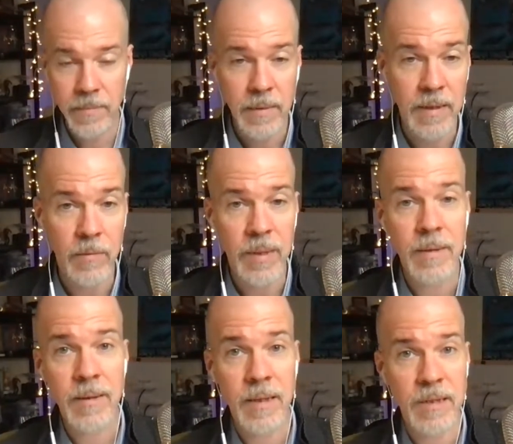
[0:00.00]
Anyway,
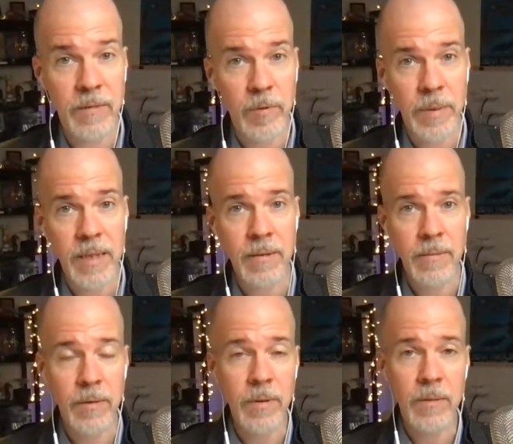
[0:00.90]
thanks everybody.
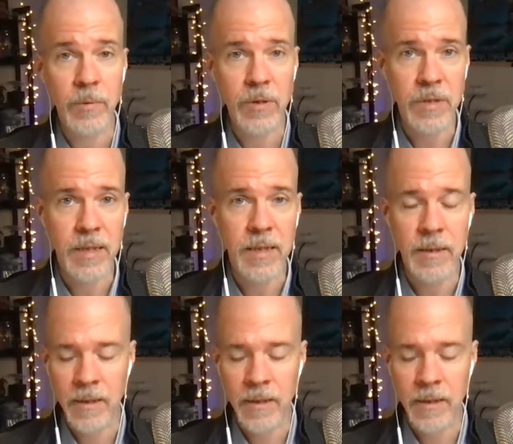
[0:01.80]
I really appreciate it.